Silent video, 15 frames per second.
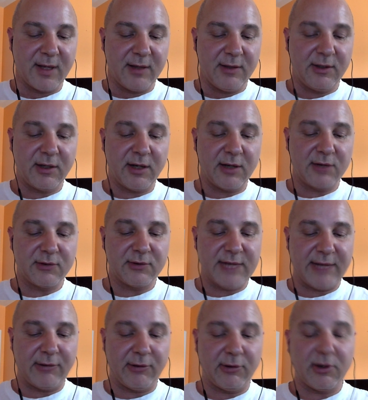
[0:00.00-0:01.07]
You can also
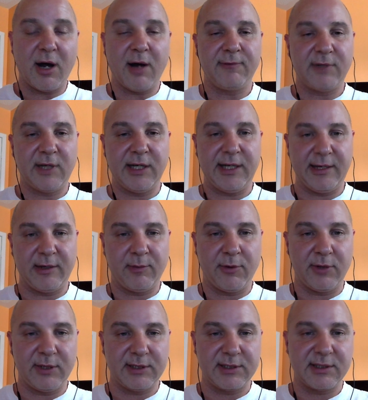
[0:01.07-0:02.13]
download offline
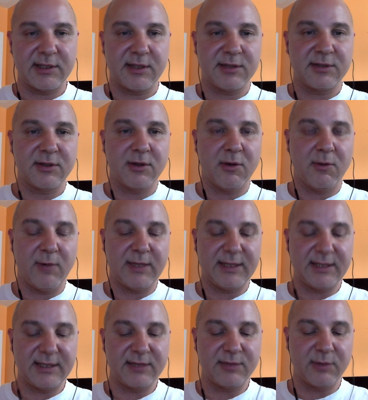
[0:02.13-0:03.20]
airports. So what
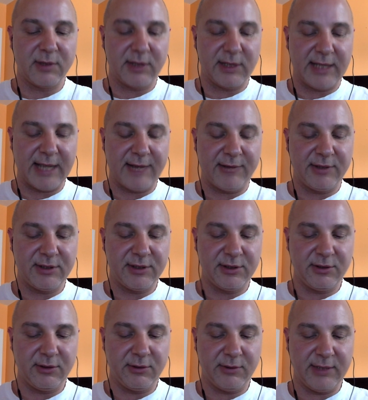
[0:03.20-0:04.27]
this will allow you to
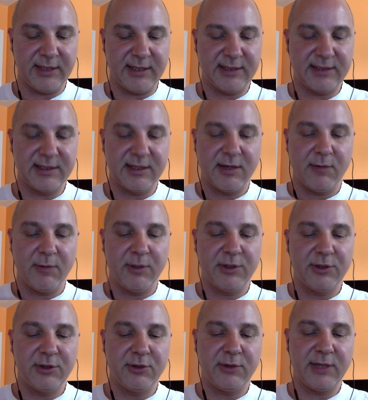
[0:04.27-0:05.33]
do is when
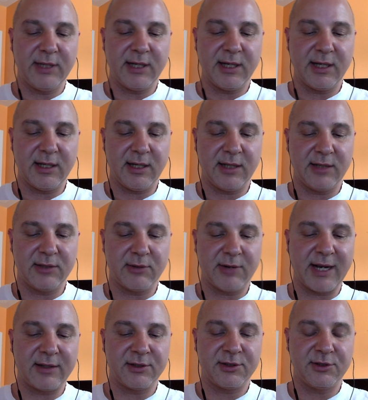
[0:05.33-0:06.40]
you're doing a
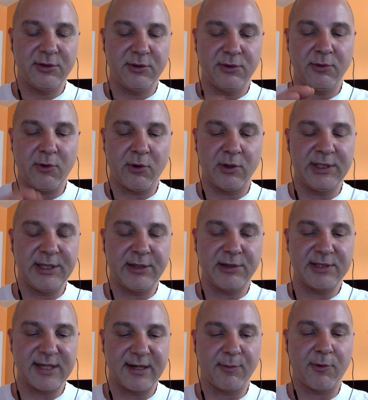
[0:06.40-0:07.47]
direct to or
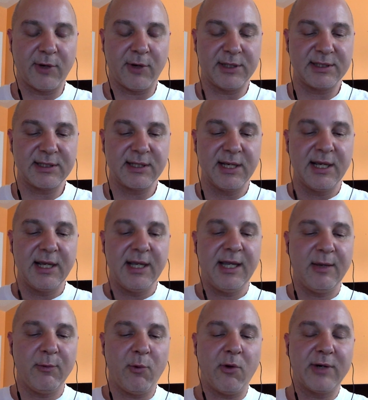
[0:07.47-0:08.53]
nearest airports,
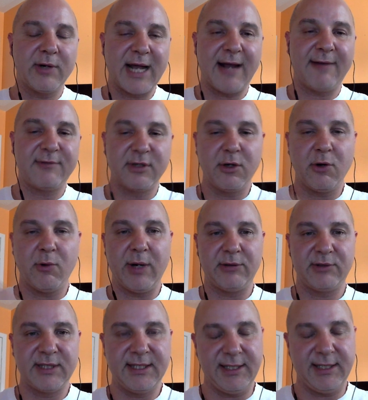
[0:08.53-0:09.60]
it won't have to go out
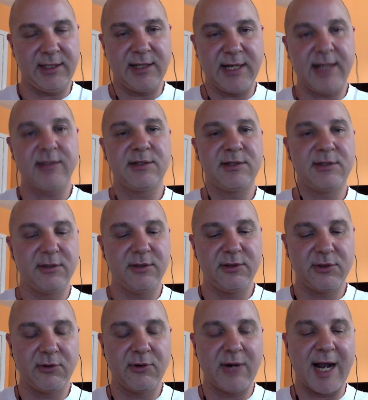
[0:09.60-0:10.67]
to the internet to
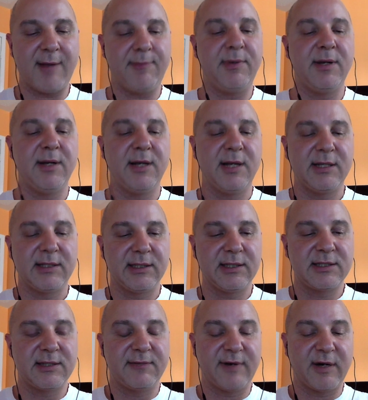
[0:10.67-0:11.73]
grab the
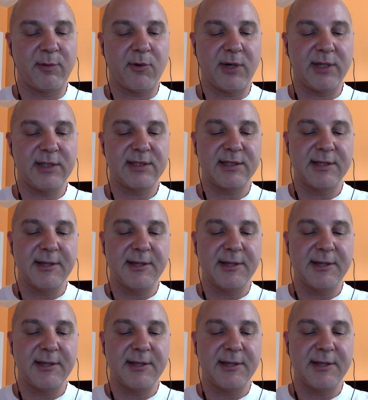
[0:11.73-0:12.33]
list of airports.